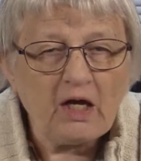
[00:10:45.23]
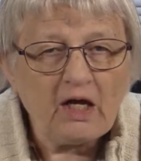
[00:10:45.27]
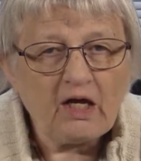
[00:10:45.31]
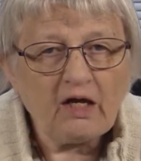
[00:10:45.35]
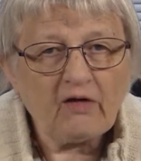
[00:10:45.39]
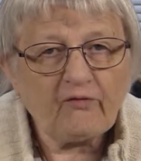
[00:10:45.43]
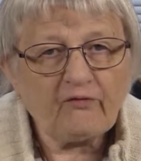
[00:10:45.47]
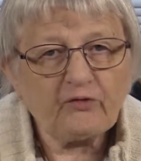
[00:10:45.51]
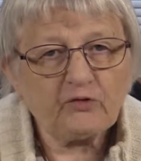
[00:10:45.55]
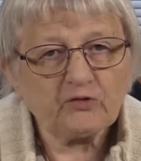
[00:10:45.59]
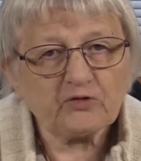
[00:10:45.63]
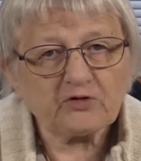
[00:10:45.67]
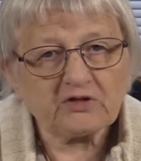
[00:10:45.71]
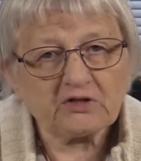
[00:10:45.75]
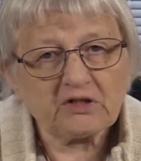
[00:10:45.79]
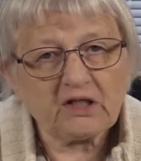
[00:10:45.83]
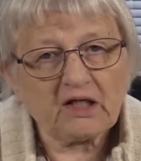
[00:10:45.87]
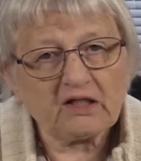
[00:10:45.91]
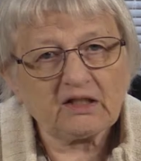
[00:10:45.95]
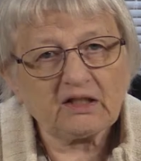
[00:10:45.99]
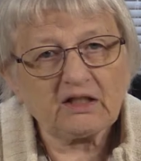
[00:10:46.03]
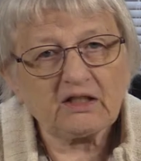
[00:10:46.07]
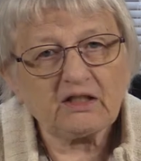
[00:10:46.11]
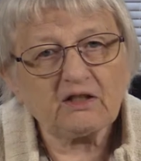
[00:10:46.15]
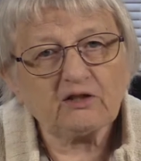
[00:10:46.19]
If you
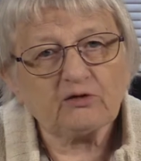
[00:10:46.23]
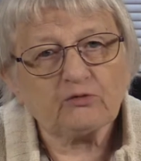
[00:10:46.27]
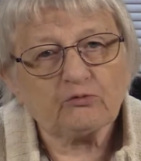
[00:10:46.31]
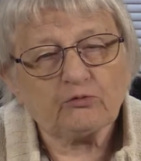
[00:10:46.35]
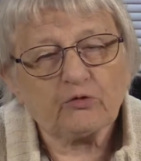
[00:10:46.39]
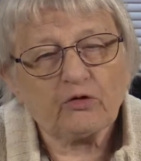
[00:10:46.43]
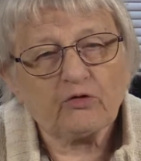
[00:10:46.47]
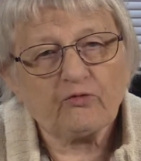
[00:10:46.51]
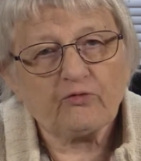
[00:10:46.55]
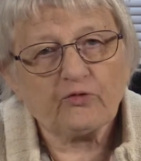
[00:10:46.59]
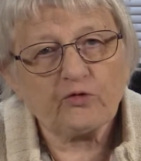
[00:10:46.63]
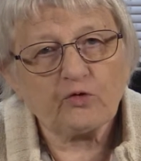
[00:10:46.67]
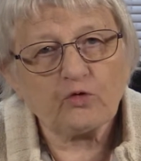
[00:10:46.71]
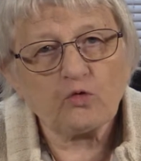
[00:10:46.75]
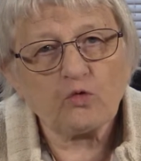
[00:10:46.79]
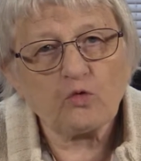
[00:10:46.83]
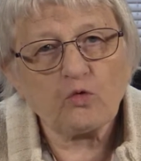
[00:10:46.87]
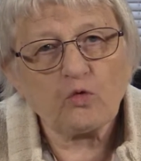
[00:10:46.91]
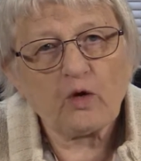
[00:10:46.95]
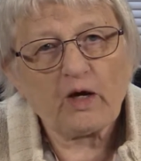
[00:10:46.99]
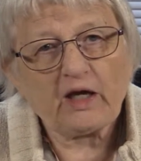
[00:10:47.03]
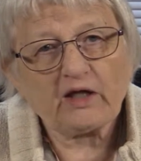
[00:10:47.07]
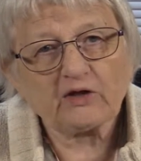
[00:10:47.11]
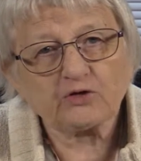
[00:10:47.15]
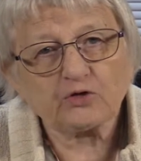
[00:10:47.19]
study it and
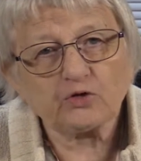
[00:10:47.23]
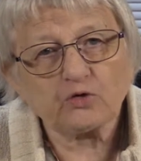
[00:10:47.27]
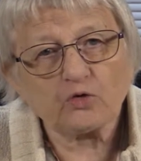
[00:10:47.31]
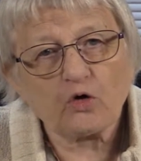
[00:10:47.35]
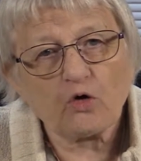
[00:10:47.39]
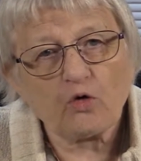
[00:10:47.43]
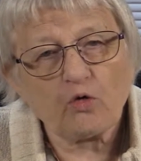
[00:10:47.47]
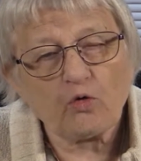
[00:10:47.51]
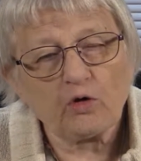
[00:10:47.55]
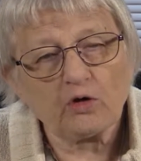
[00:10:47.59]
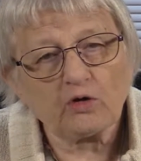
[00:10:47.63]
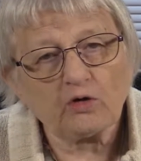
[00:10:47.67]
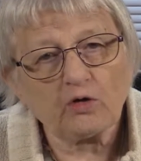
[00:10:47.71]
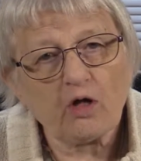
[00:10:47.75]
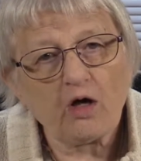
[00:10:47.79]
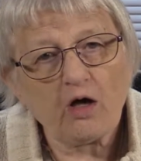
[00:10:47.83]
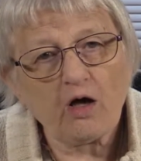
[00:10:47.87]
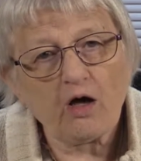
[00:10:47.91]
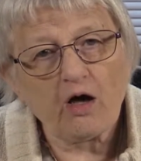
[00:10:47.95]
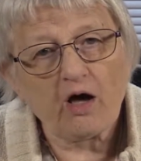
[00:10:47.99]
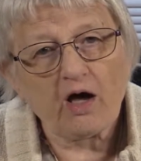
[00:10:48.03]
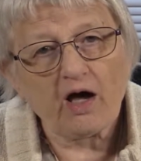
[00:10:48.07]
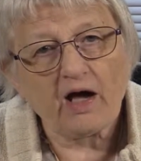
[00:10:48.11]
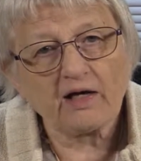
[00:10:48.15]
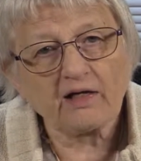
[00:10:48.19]
review as you go
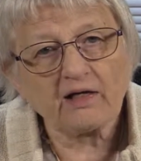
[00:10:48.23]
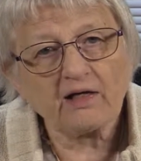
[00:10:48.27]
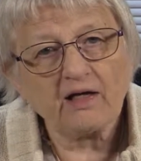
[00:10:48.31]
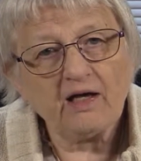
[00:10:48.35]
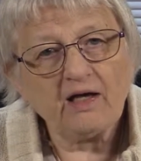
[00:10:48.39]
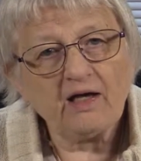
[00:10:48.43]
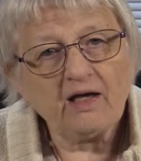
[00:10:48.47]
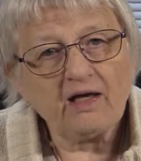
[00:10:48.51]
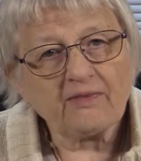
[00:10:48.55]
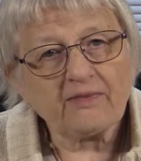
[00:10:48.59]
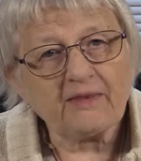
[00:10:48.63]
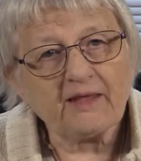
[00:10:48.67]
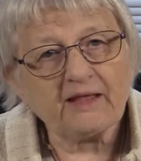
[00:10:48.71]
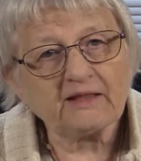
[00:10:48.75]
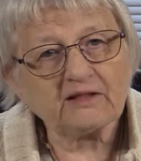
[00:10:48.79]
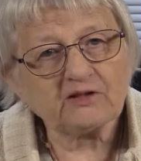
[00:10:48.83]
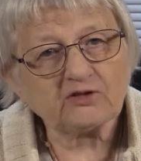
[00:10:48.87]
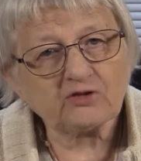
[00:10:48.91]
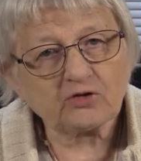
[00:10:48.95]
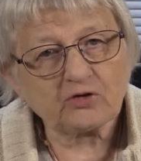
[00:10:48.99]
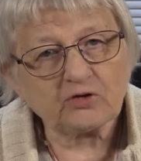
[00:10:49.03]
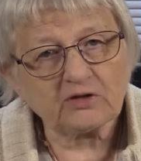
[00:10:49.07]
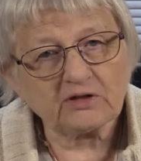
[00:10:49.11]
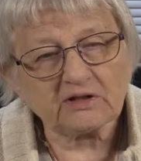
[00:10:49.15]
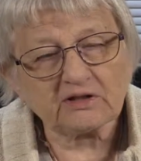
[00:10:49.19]
along, then
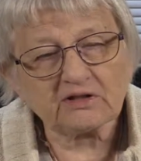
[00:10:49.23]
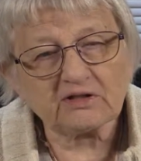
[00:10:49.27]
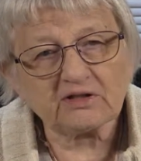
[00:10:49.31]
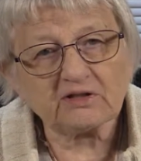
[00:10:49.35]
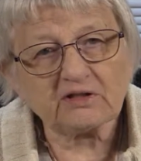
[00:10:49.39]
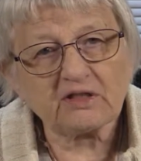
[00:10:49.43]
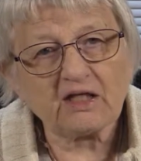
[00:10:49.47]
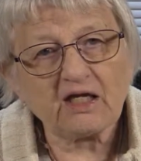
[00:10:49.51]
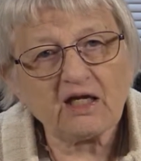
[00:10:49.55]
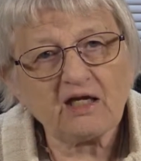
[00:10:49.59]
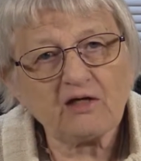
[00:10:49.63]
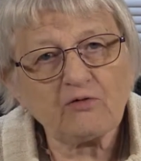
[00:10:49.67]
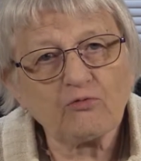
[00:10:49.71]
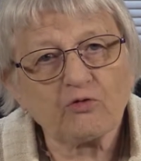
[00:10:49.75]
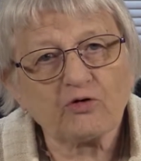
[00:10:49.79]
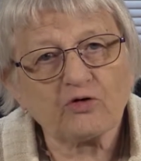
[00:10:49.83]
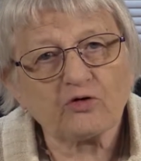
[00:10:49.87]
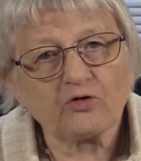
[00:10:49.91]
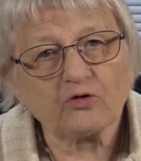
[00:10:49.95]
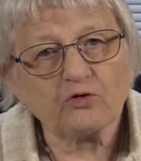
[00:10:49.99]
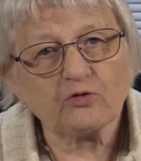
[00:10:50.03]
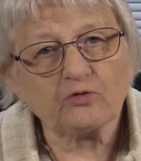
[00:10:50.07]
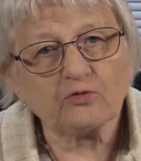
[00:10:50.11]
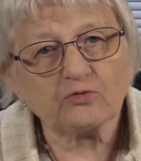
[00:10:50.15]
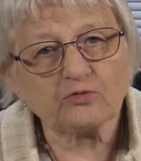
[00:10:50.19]
it's going to stay
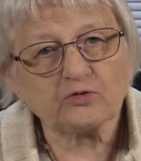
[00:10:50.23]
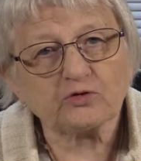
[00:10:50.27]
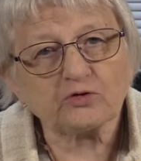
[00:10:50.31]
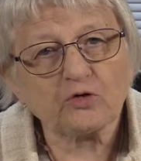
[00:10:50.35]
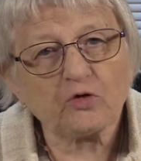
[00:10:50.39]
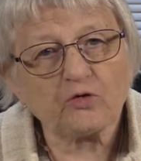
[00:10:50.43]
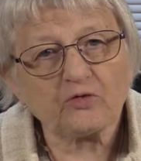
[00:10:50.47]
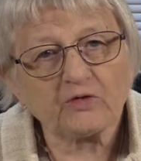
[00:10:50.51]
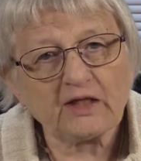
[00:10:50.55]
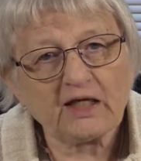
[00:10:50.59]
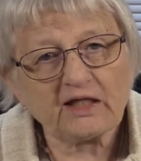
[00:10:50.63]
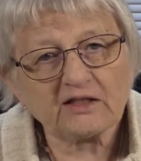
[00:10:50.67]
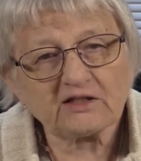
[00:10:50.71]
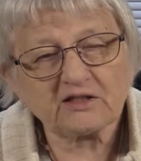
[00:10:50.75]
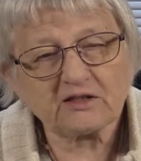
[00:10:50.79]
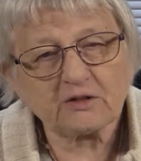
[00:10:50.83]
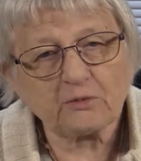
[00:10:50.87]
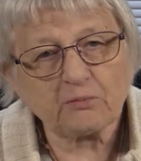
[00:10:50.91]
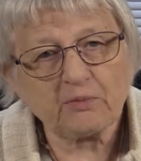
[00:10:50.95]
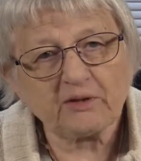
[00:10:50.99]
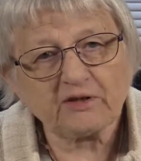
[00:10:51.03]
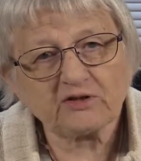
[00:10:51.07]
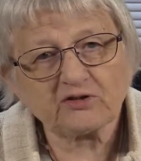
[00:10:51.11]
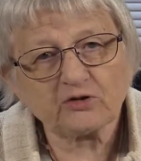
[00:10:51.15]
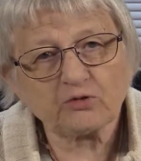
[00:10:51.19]
with you. So that's the
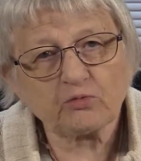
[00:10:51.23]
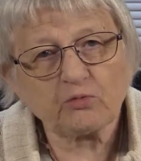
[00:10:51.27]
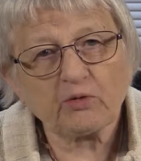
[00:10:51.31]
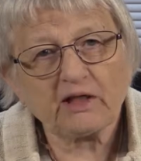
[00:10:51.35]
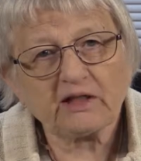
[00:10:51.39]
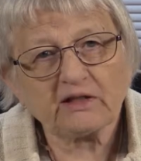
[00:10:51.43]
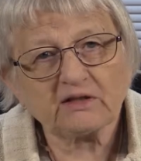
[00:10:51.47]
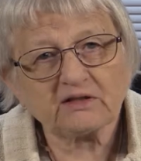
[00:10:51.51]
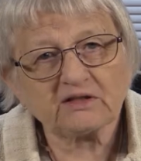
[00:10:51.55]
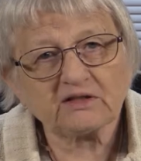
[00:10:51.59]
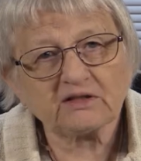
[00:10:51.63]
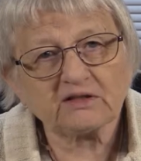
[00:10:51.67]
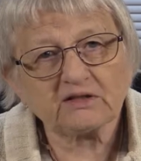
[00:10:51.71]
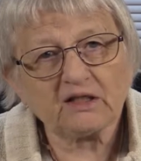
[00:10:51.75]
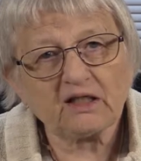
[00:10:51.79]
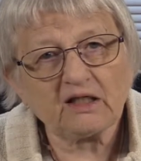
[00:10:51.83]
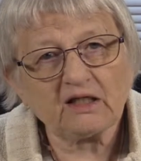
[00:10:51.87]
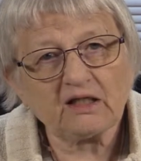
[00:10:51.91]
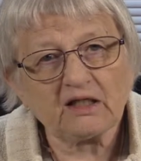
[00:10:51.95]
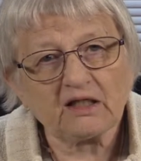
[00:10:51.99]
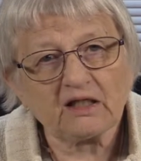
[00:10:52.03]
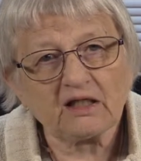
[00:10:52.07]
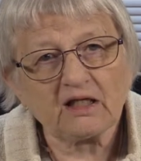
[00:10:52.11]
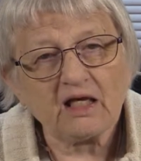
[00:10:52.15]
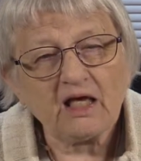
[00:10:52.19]
best way to
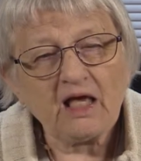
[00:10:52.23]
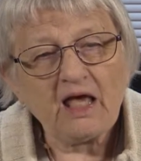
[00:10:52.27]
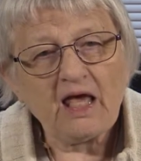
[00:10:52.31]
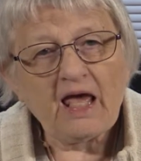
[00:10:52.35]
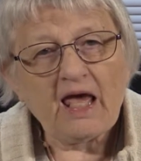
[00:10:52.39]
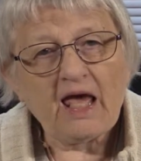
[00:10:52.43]
study.